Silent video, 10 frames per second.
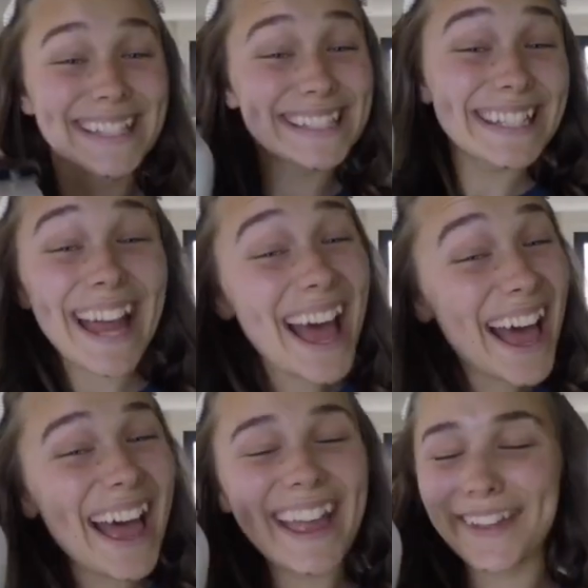
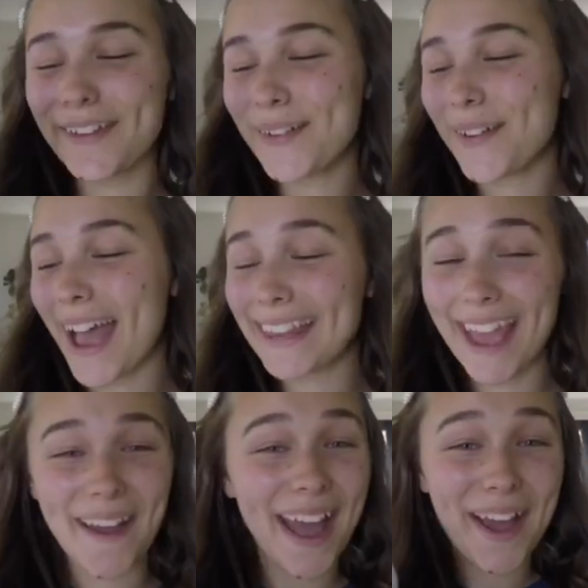Ta-da! You
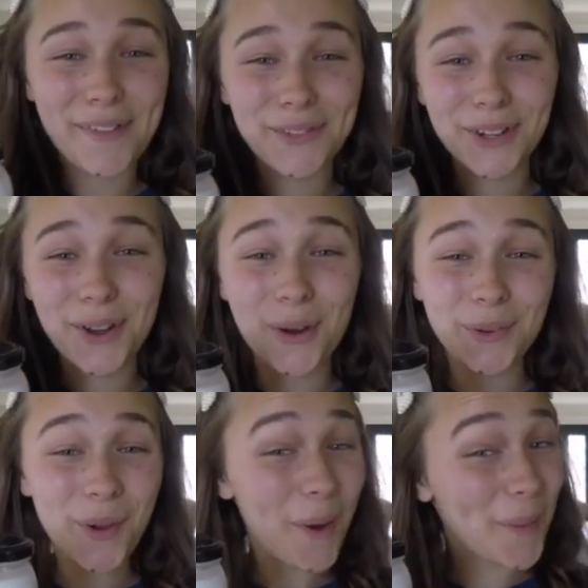now have your own
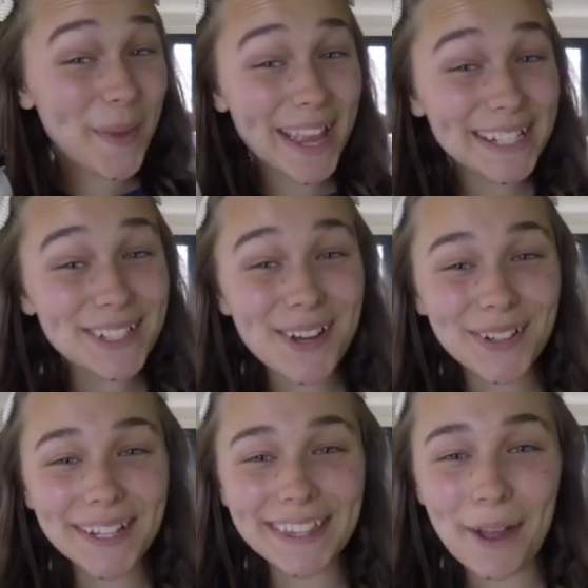homemade
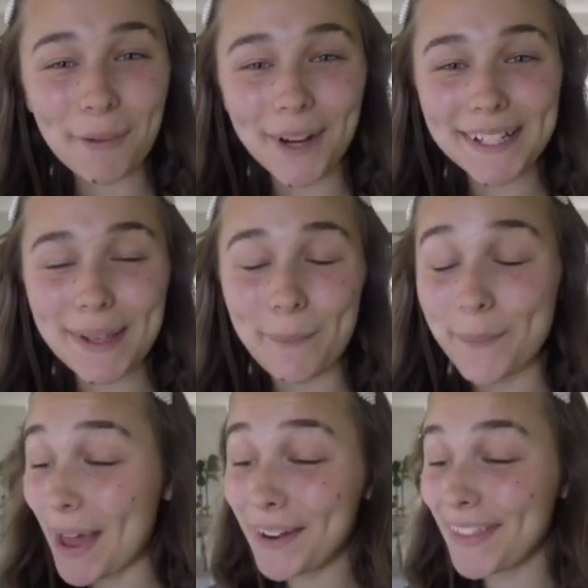deodorant that works
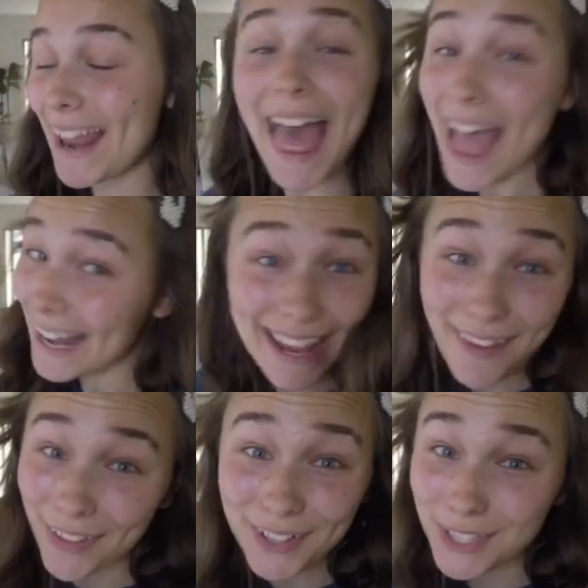better than any
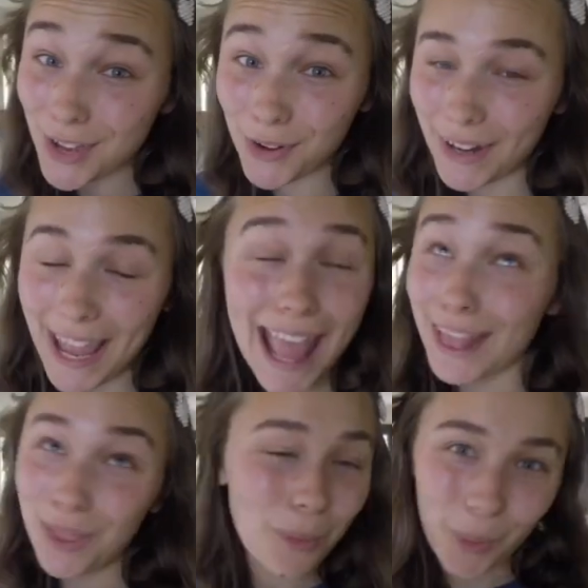other deodorant in
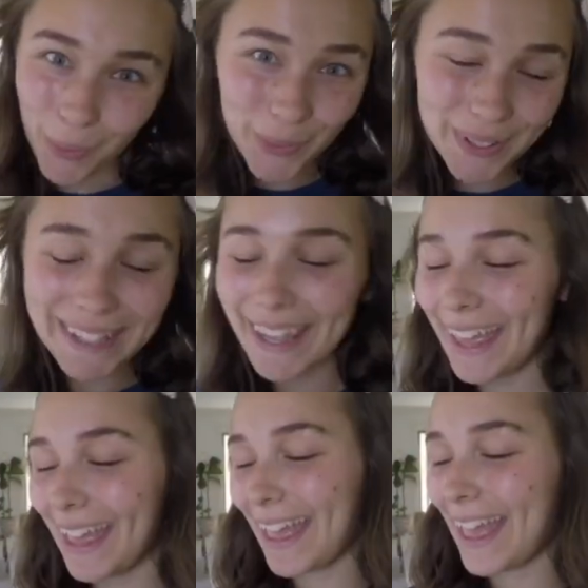the world.
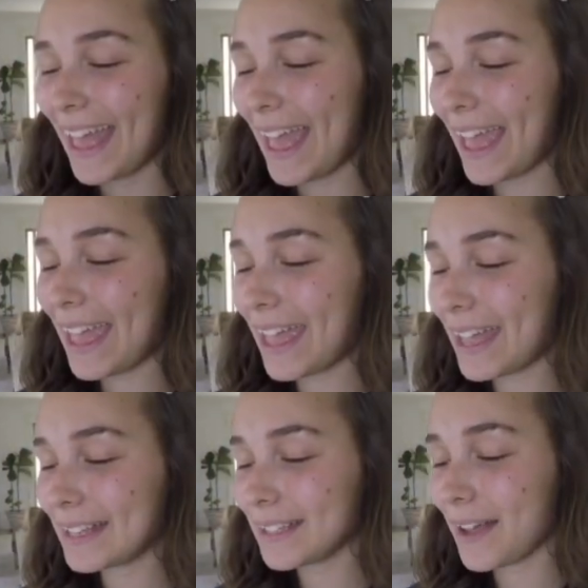
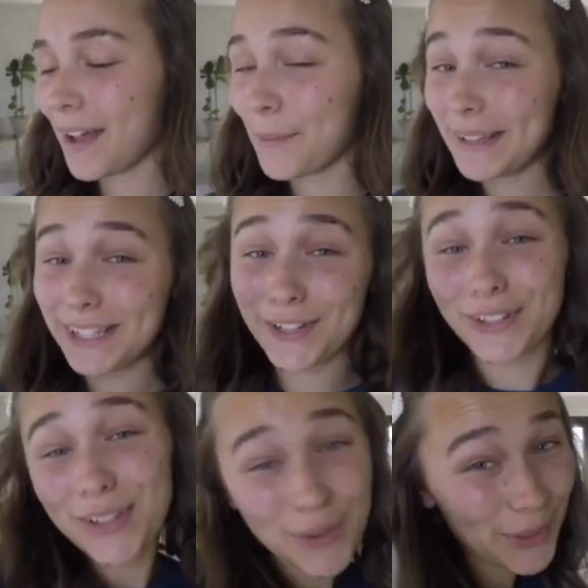And it's in your
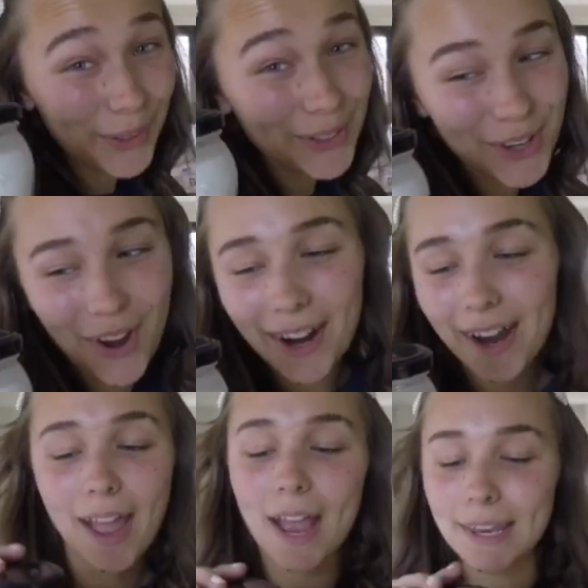cute little jar.
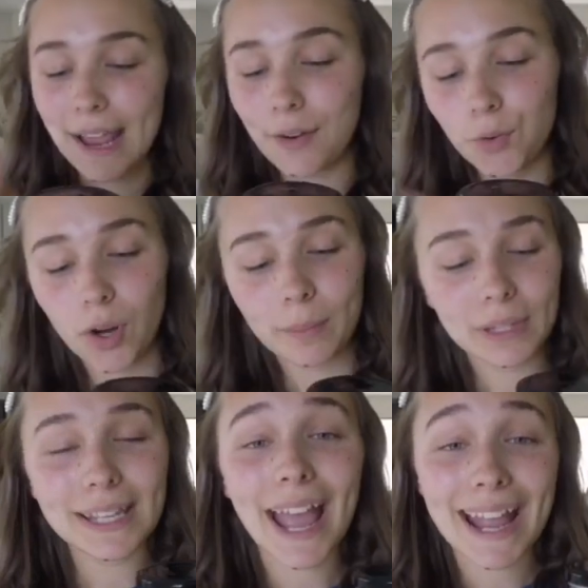Now
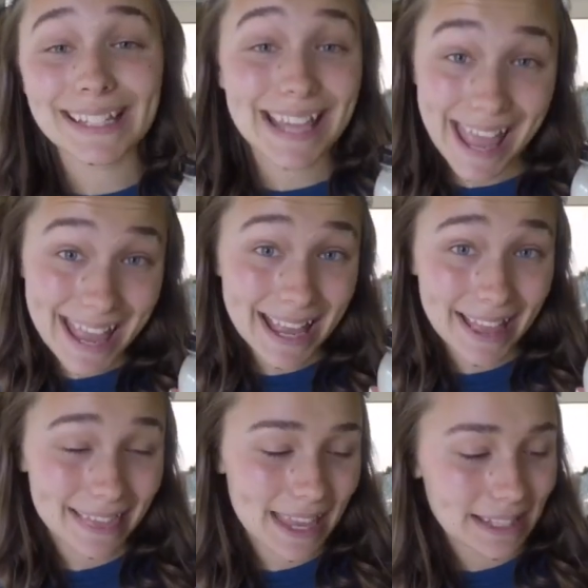normally I take
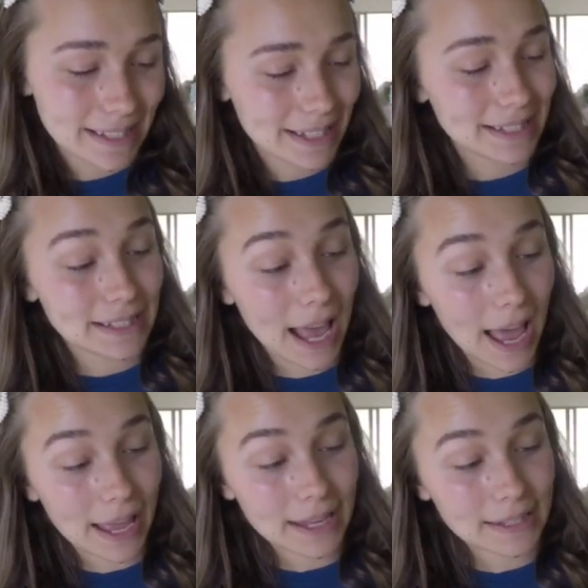this
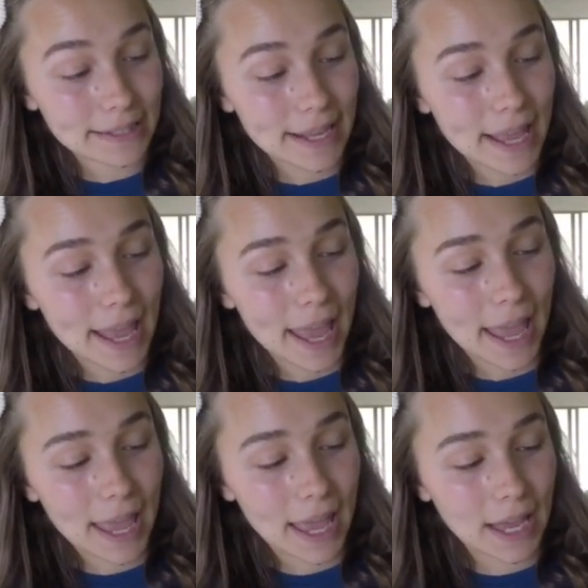size
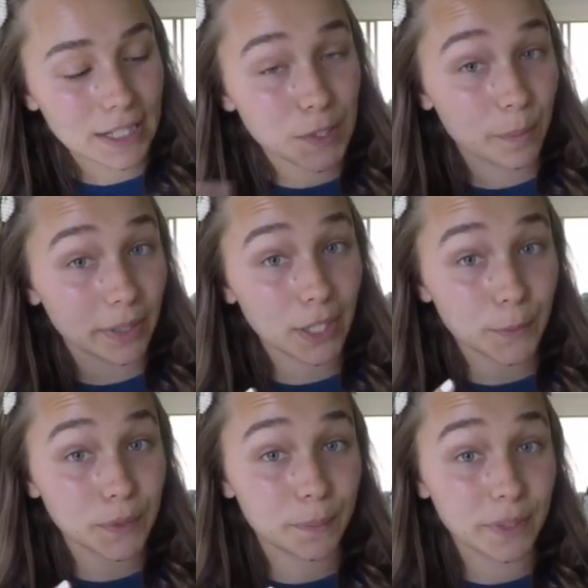and split
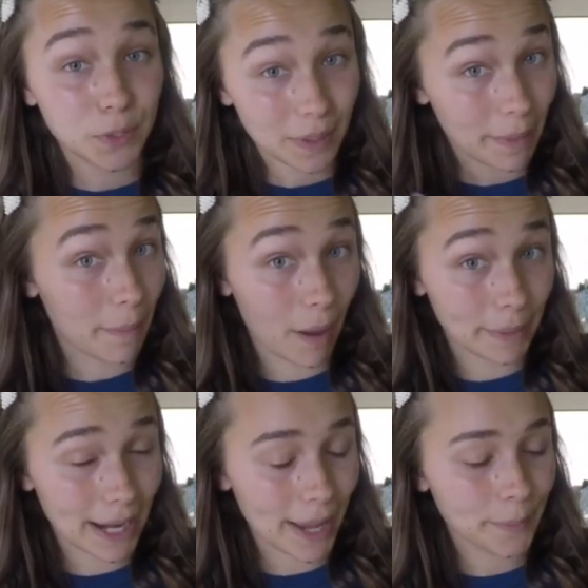it between my mom and
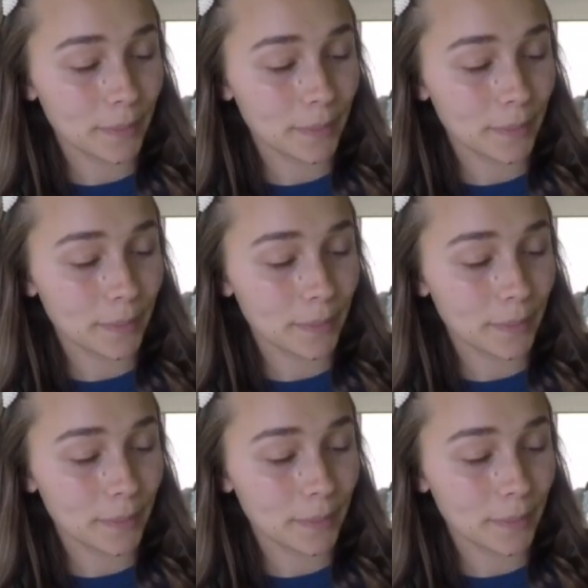I.